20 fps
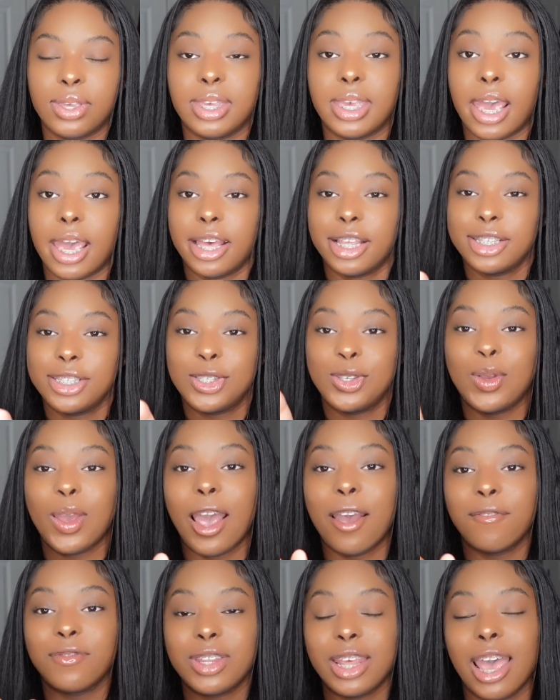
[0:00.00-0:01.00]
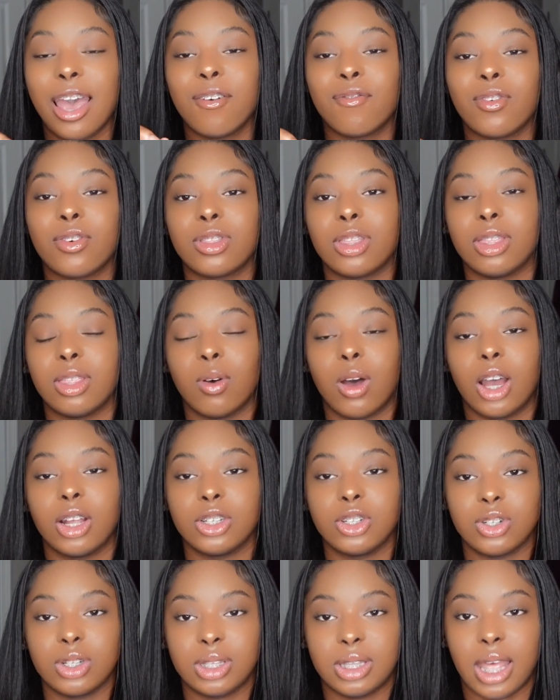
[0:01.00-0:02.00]
Yes, you have to have
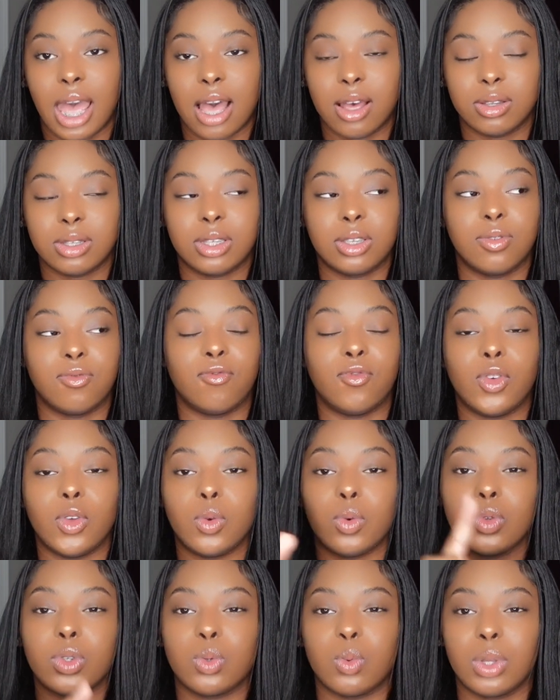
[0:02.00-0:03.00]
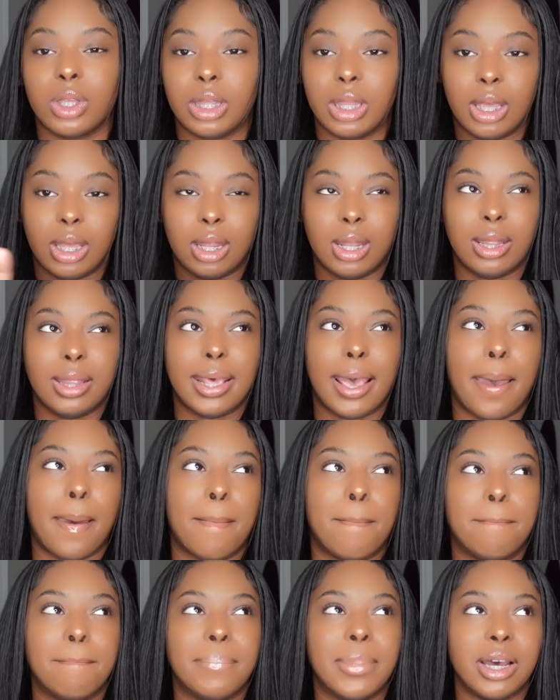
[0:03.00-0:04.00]
100,000 views within
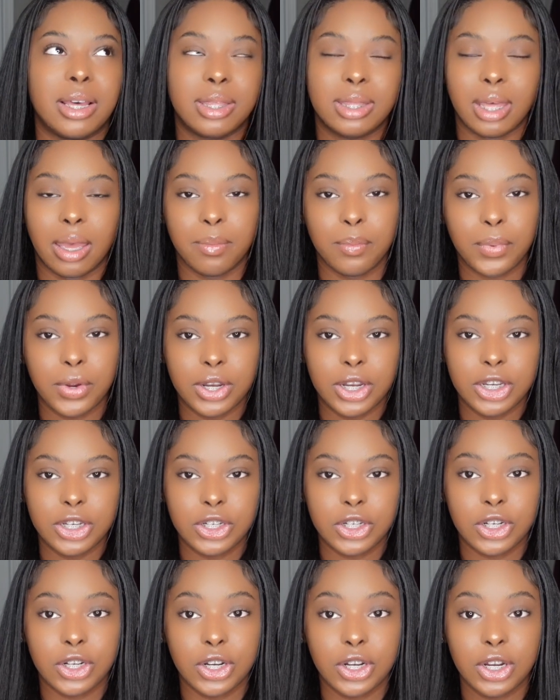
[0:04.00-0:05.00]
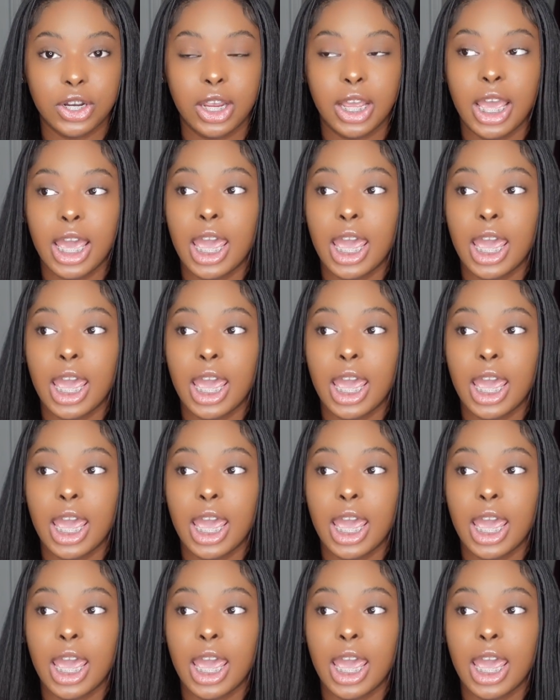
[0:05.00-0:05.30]
that month, I'm pretty sure.